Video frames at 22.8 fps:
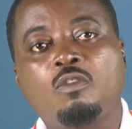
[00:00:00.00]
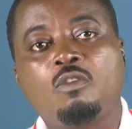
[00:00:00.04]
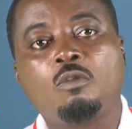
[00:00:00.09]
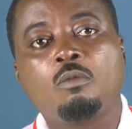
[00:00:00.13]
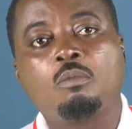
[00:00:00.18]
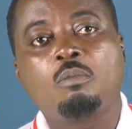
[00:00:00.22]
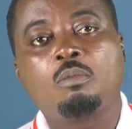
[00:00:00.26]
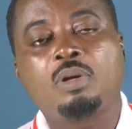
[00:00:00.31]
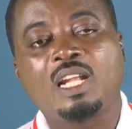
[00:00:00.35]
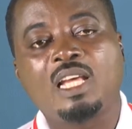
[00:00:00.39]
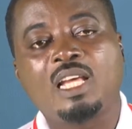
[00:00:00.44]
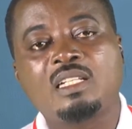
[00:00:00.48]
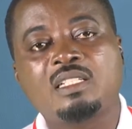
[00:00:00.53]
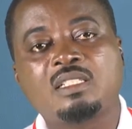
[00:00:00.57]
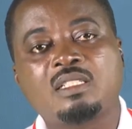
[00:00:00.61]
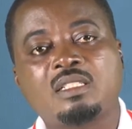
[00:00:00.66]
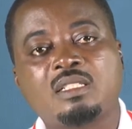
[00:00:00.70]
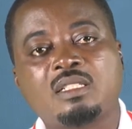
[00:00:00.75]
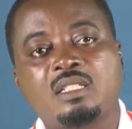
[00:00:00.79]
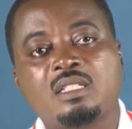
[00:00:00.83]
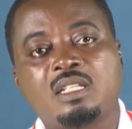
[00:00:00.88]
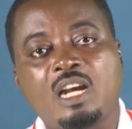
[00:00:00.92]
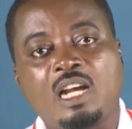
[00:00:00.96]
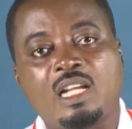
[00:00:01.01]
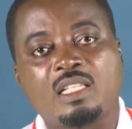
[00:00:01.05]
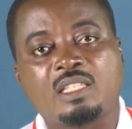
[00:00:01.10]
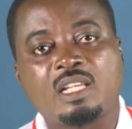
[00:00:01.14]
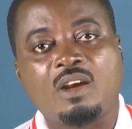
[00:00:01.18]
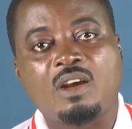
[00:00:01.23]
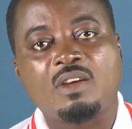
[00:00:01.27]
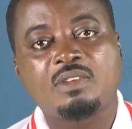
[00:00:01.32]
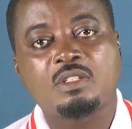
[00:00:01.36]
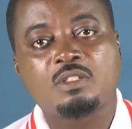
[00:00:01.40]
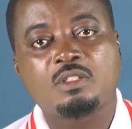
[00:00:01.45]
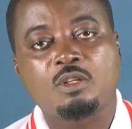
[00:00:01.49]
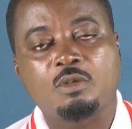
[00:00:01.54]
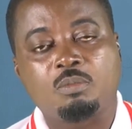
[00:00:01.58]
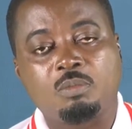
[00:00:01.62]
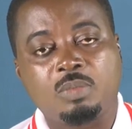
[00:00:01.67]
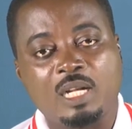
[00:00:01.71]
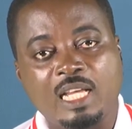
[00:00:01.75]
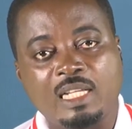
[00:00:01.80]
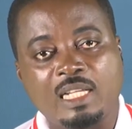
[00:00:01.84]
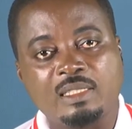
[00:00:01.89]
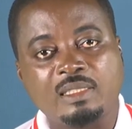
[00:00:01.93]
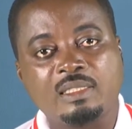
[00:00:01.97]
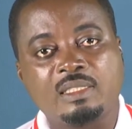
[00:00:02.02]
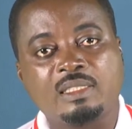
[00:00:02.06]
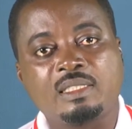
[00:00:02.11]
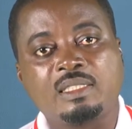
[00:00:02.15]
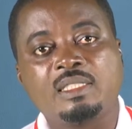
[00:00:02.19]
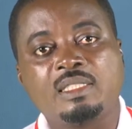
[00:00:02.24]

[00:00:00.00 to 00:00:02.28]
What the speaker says: plants, characteristics of plants,